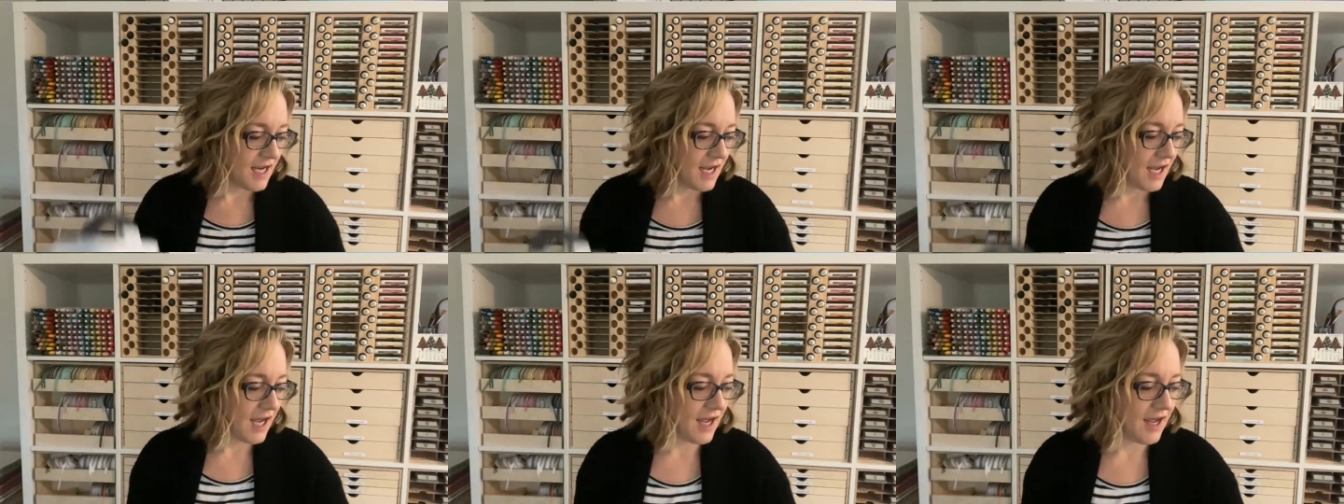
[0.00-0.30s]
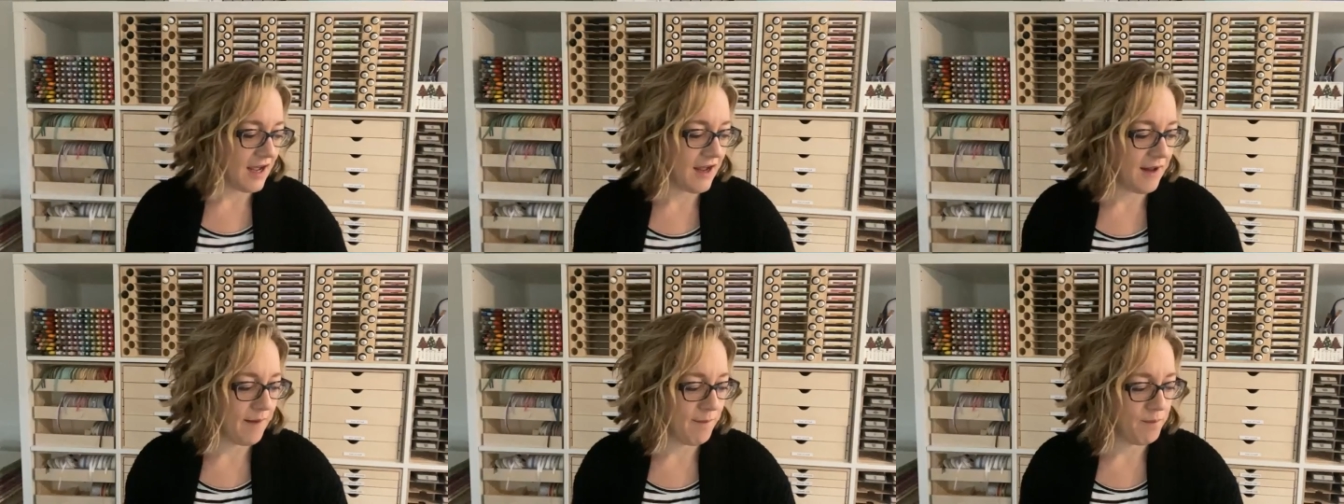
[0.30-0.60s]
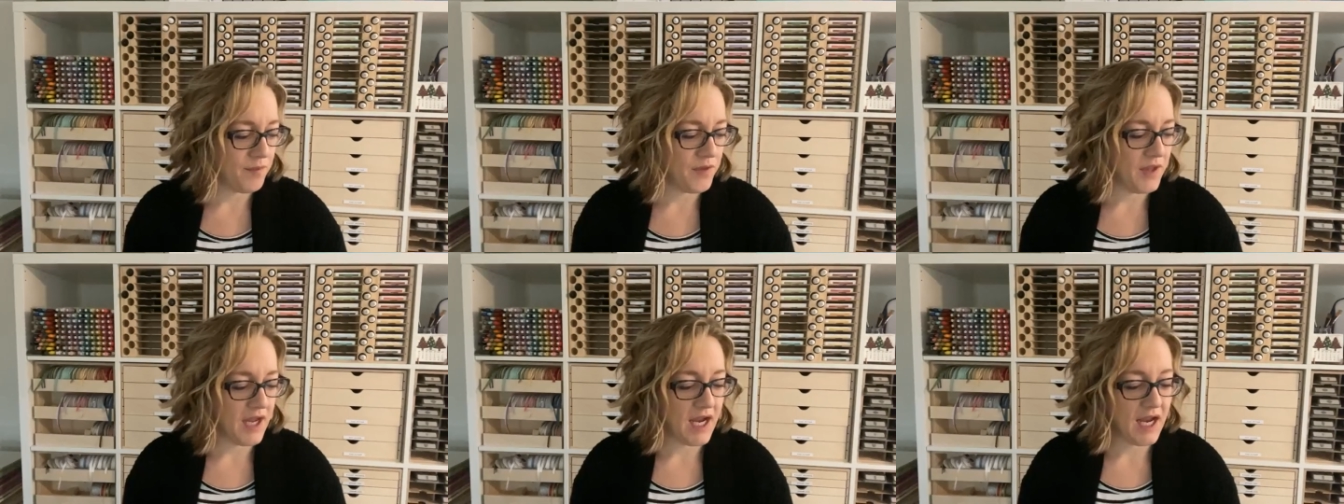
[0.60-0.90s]
Um,
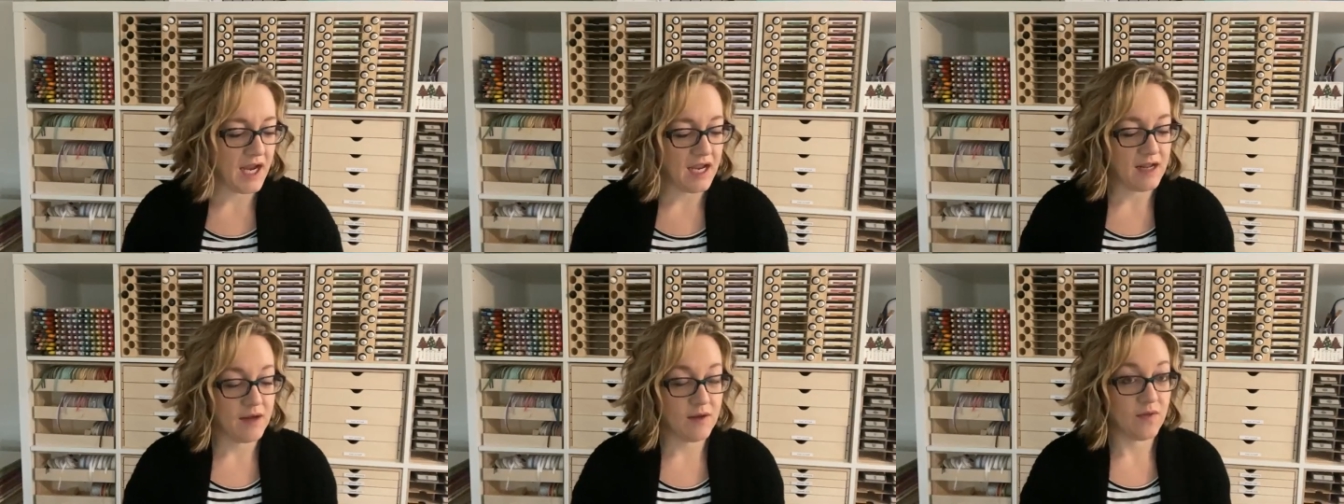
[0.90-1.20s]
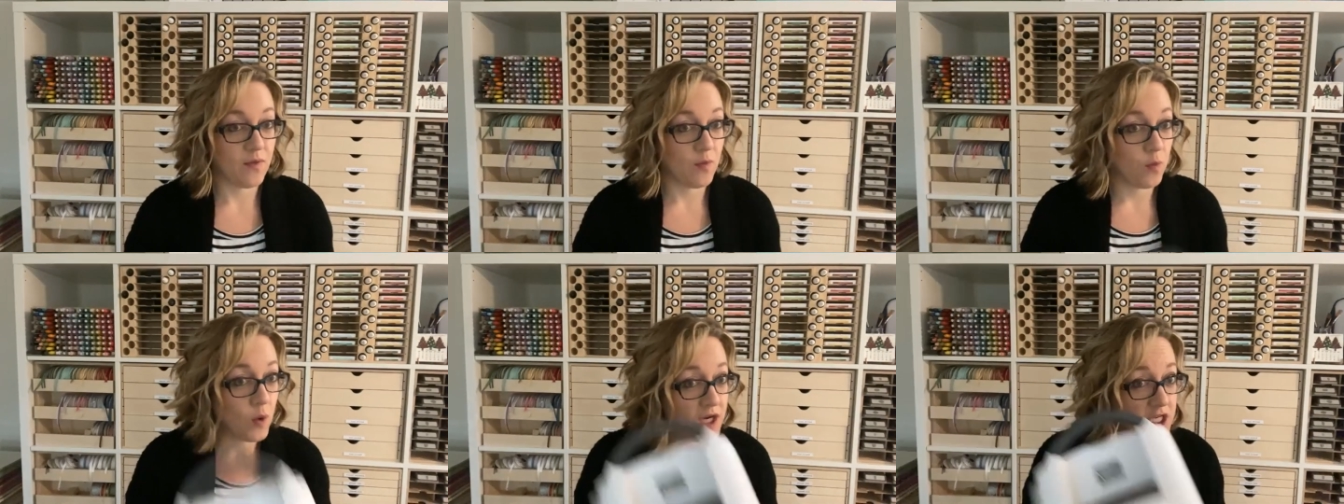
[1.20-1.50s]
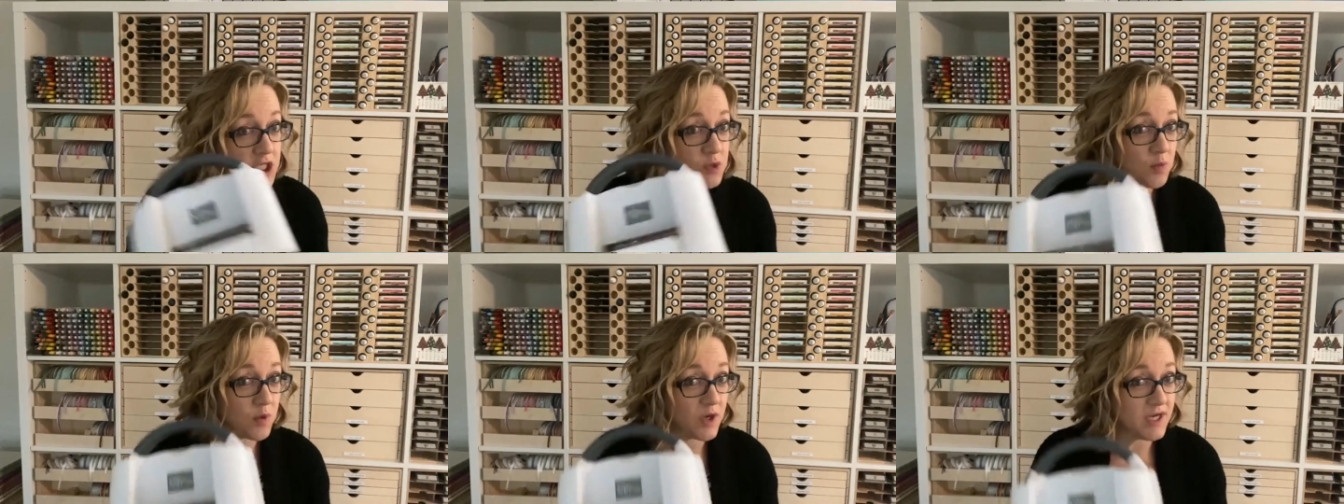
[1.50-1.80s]

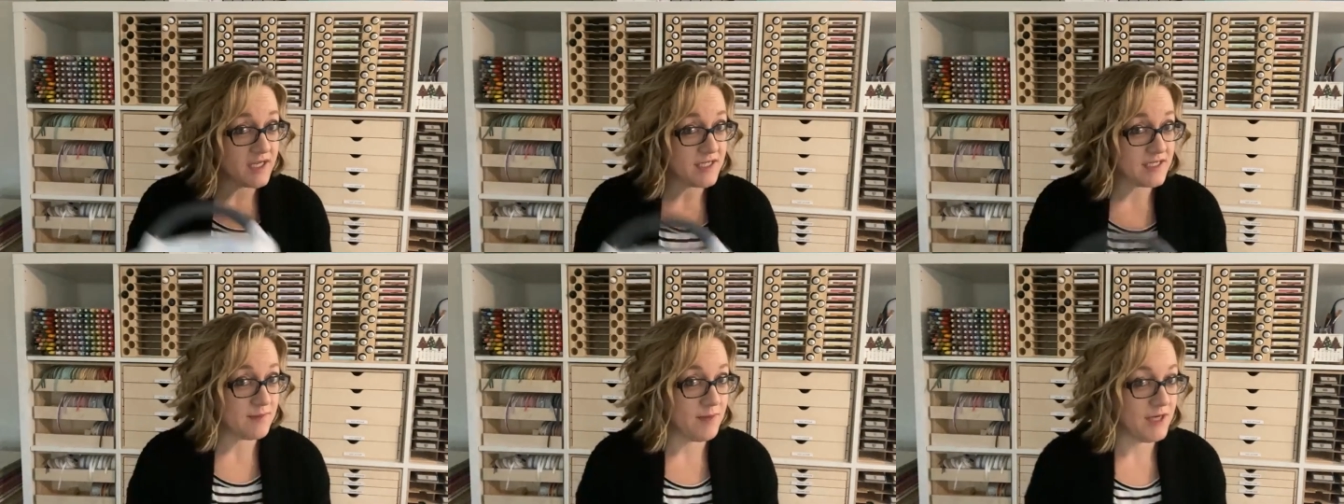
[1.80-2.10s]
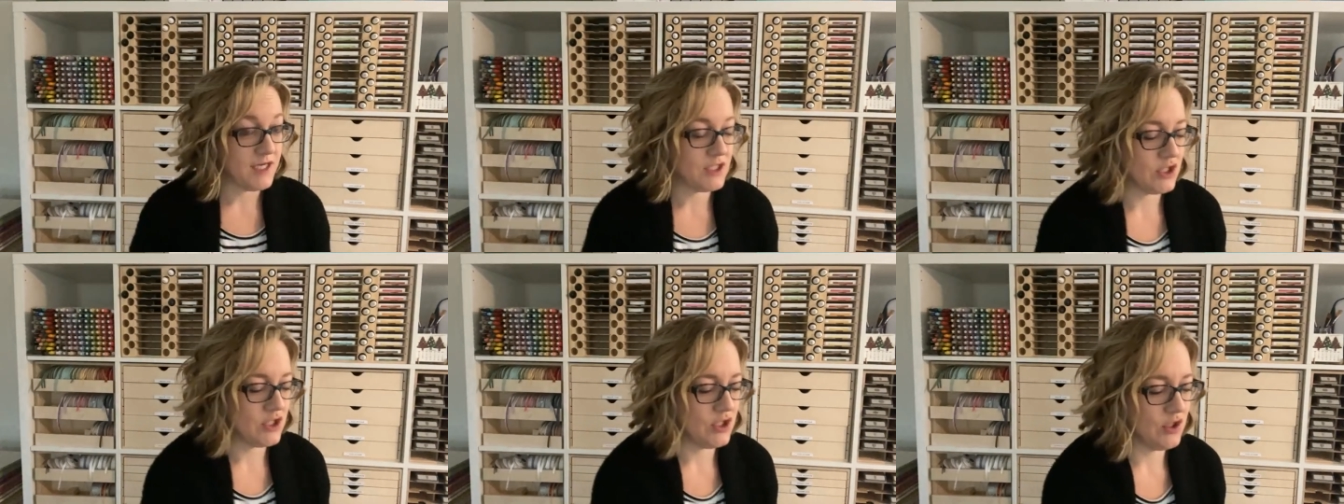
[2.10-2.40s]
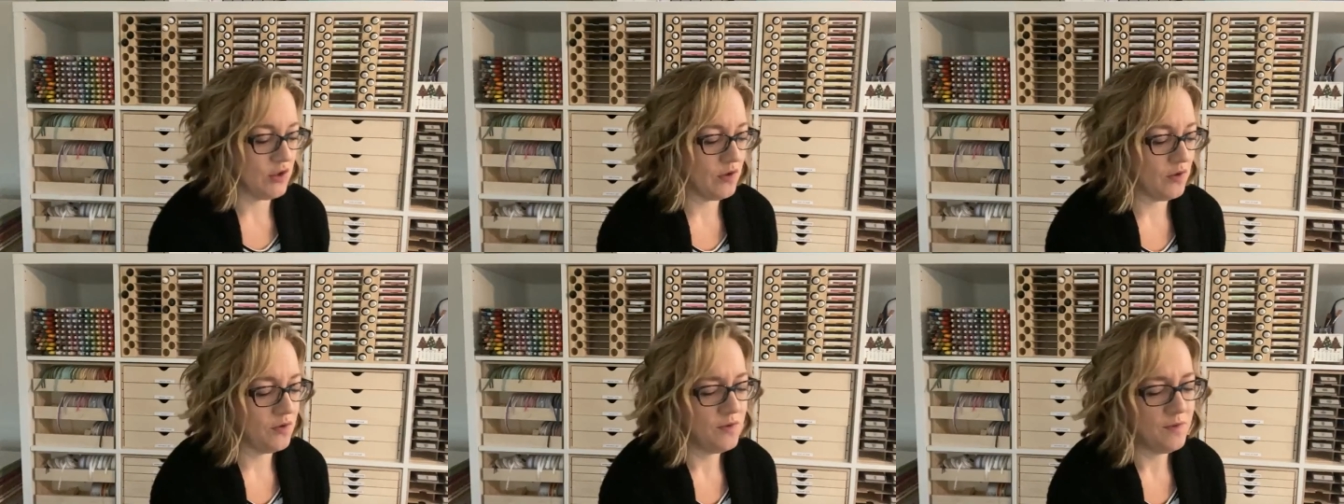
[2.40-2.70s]
which brings me
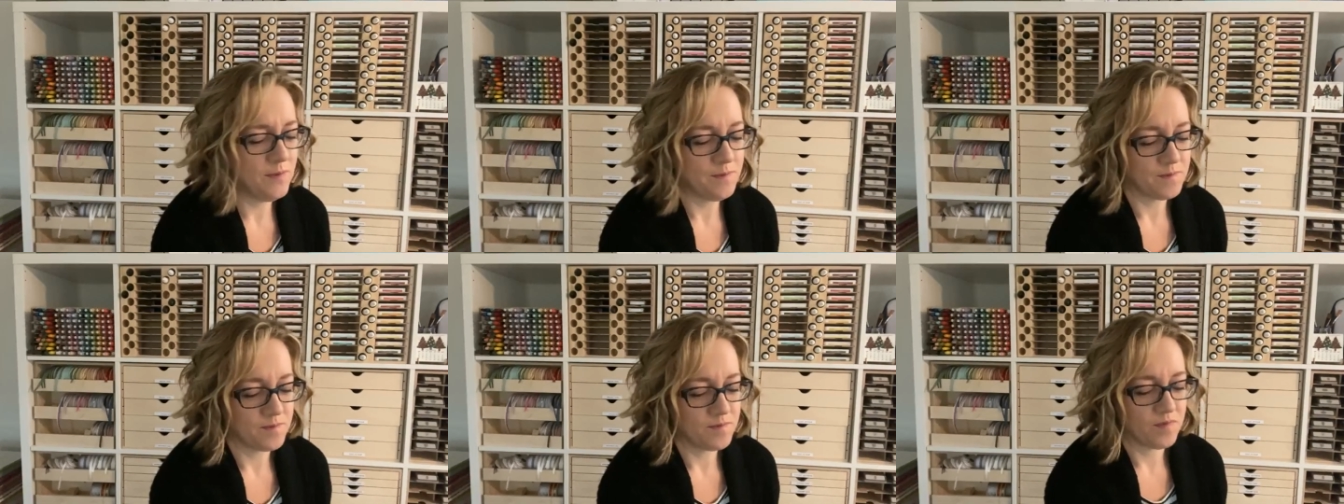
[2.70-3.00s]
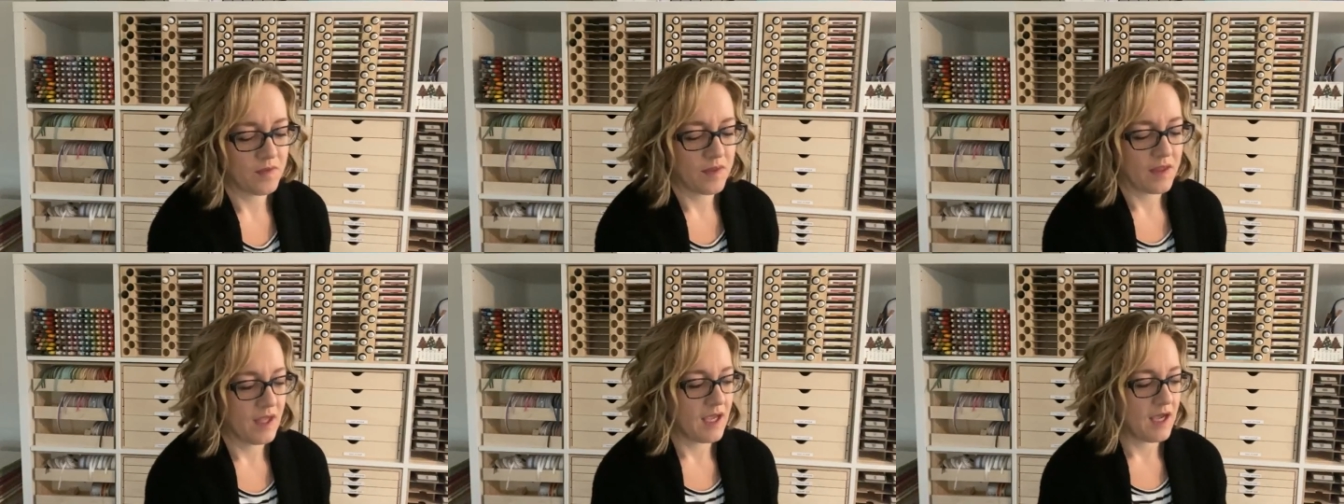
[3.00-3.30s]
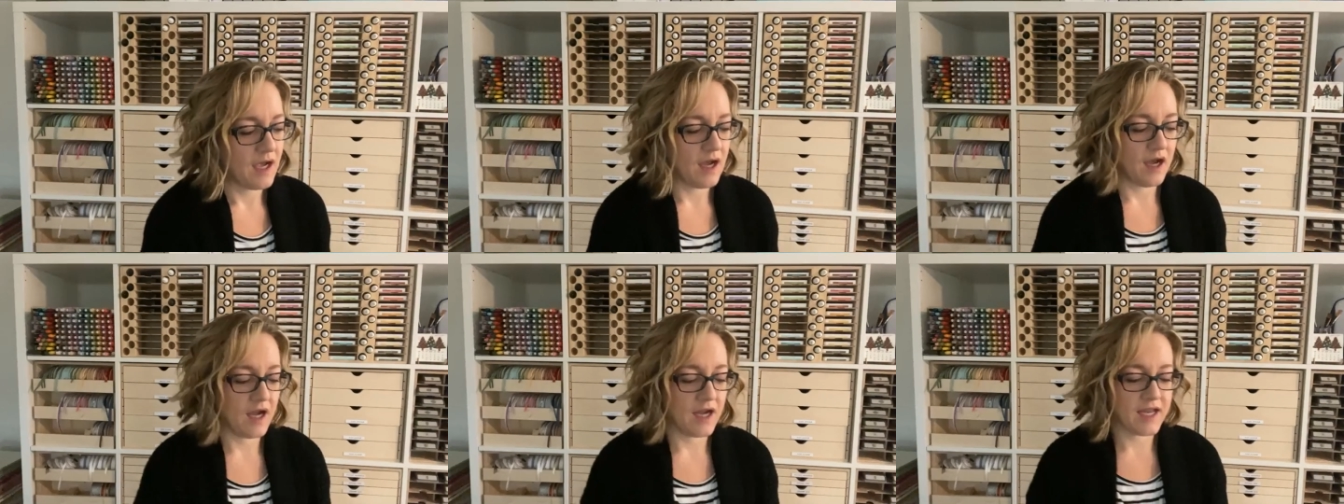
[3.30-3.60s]
to
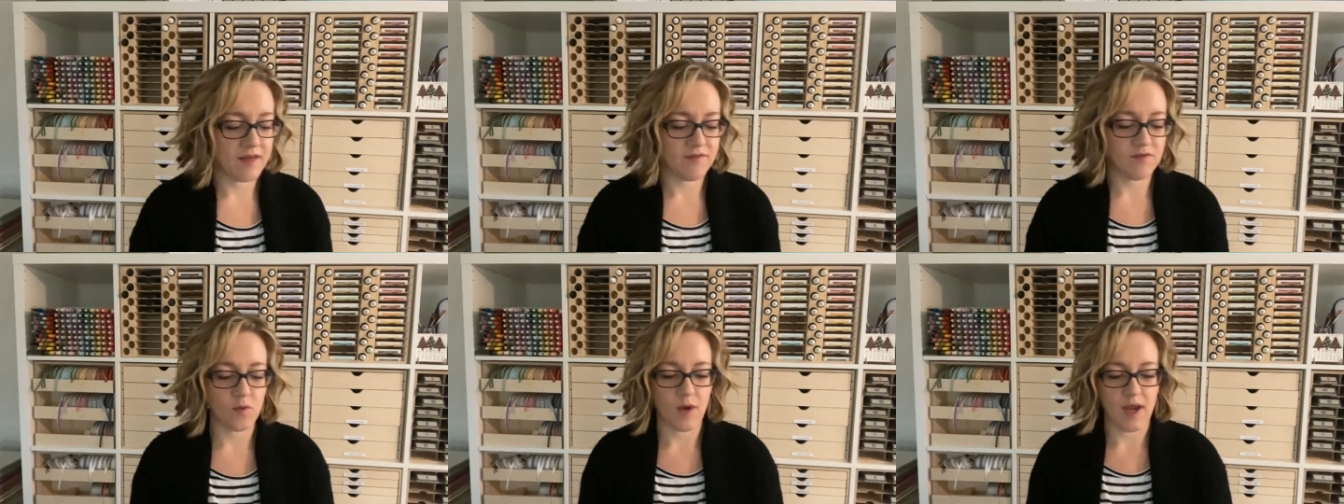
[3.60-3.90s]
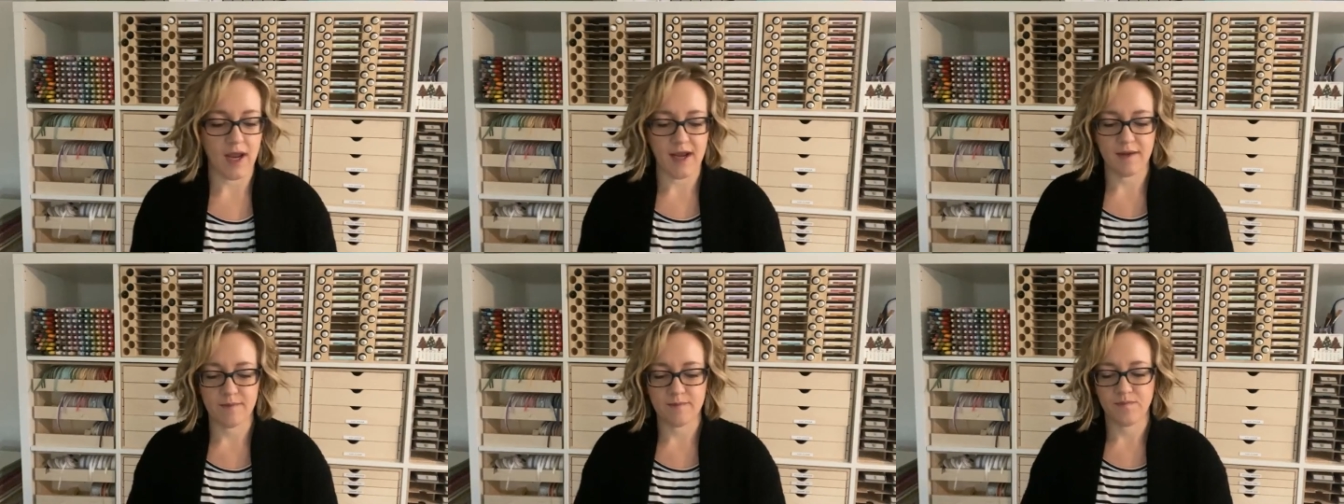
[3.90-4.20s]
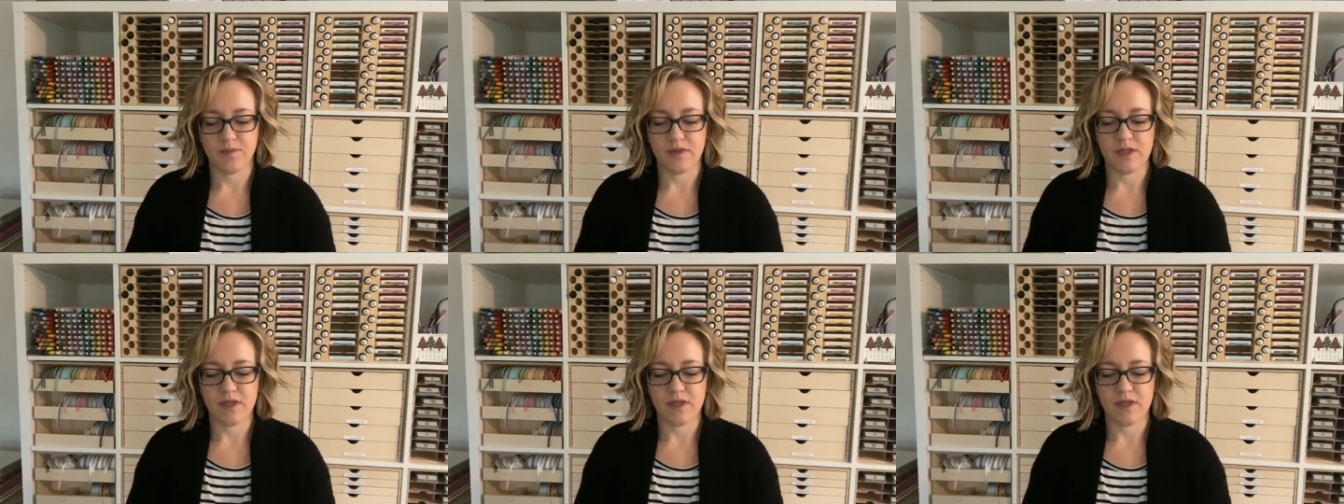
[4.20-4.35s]
a giveaway.